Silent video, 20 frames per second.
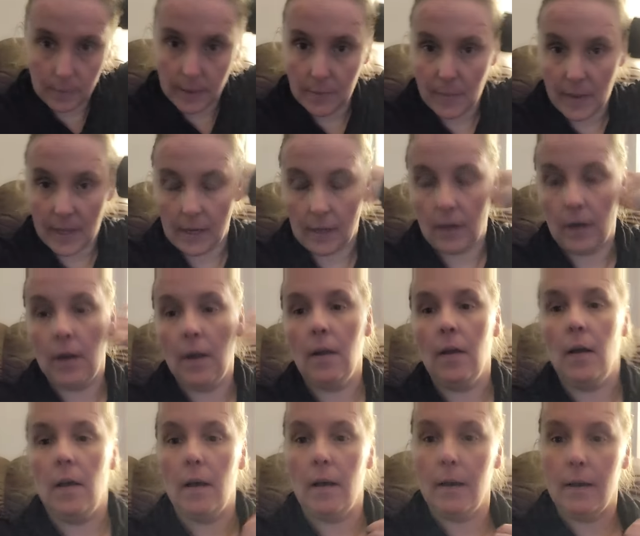bit better.
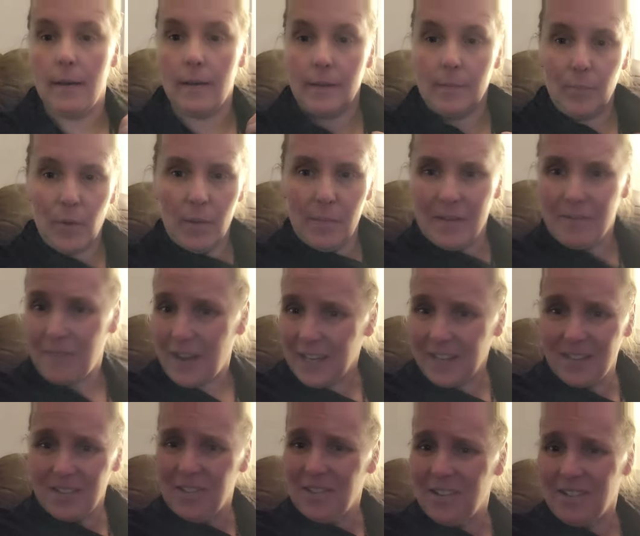I put my
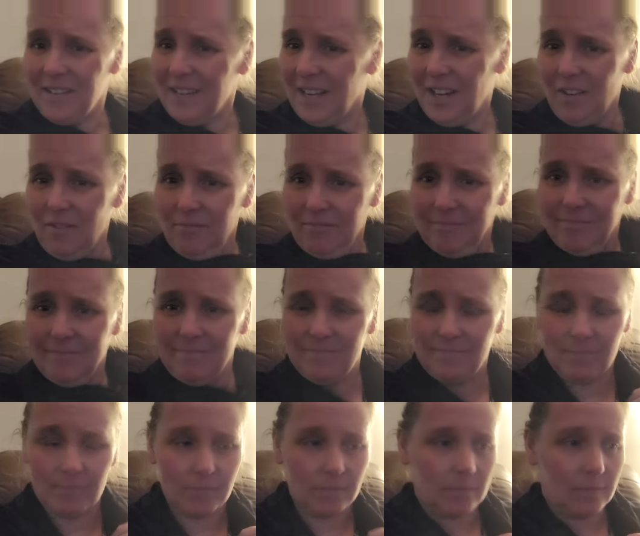regular, you know,
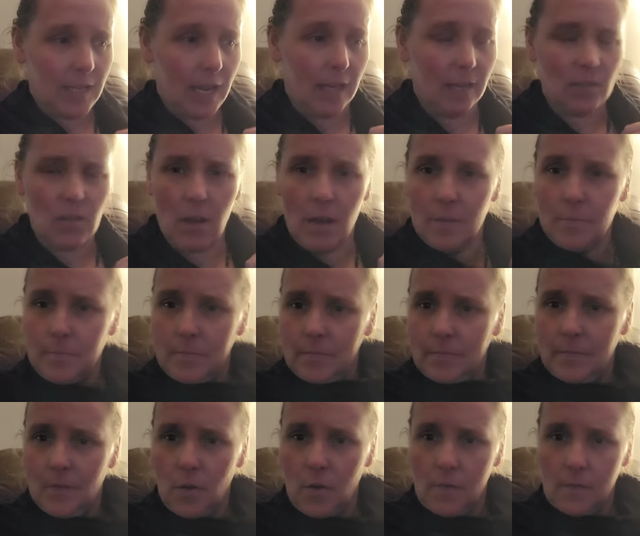tank top
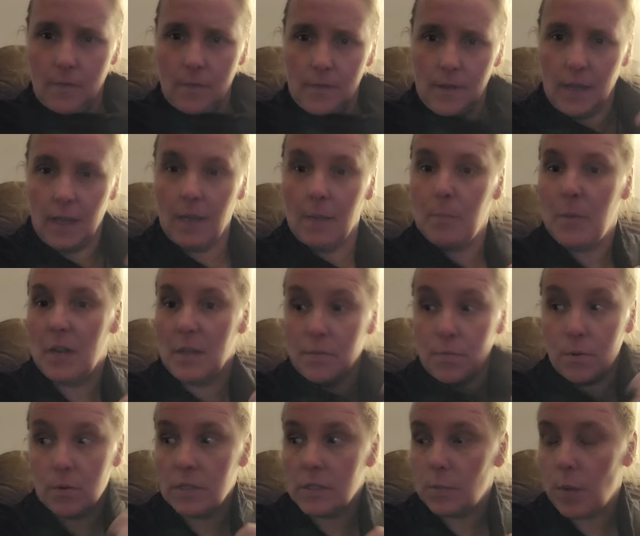over thing, but I
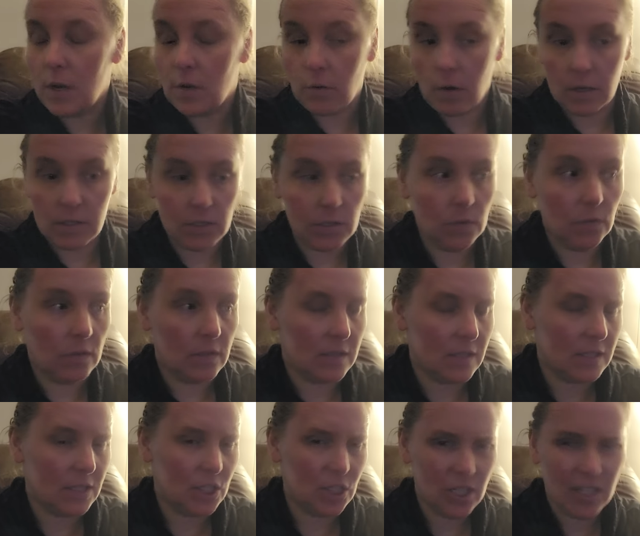threw a sweater on too because
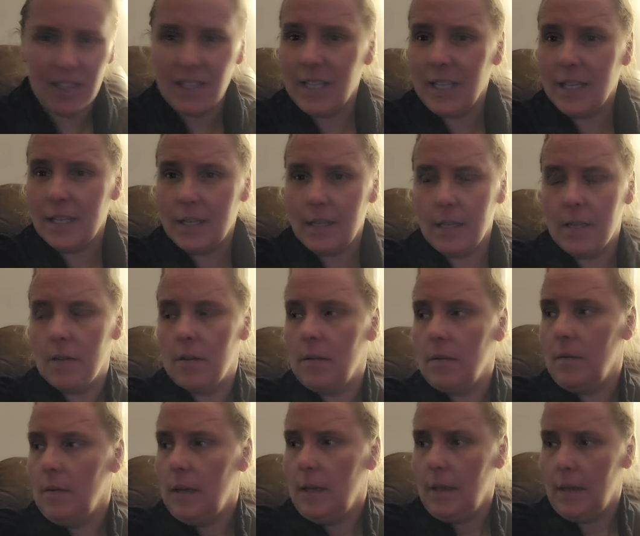it's chilly in here.
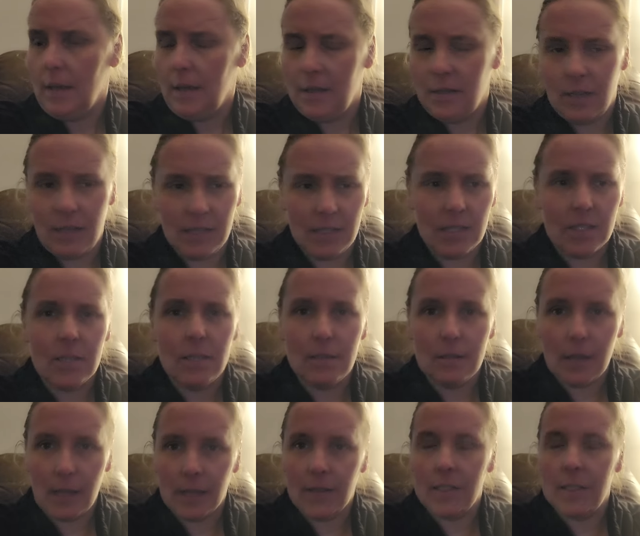It's
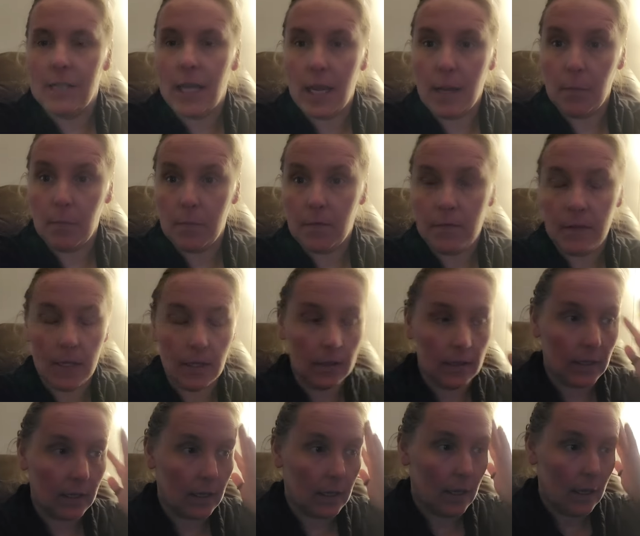like the damp
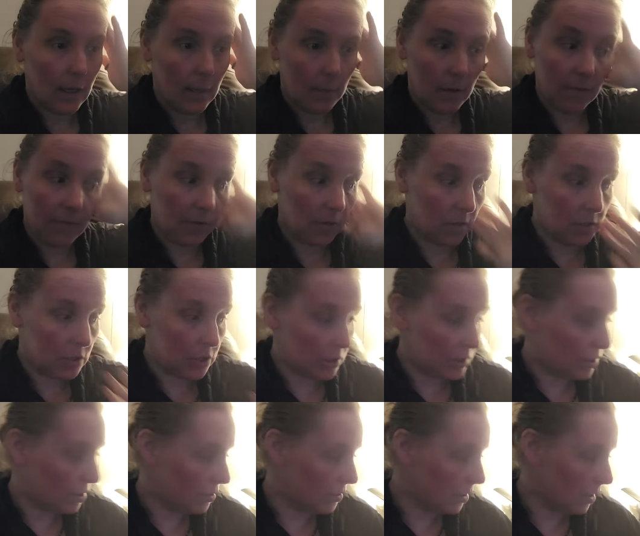feeling. My furnace
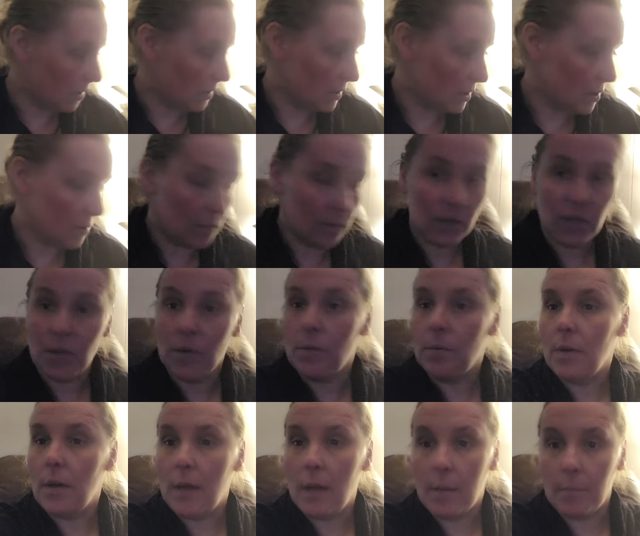just turned on too, so
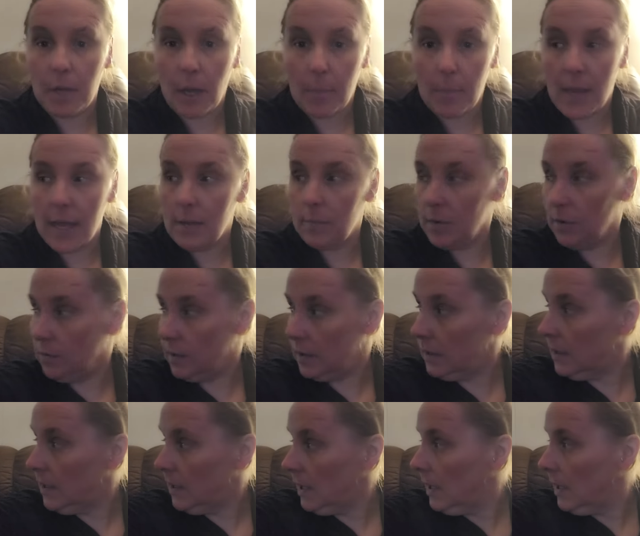I'm not mad about it.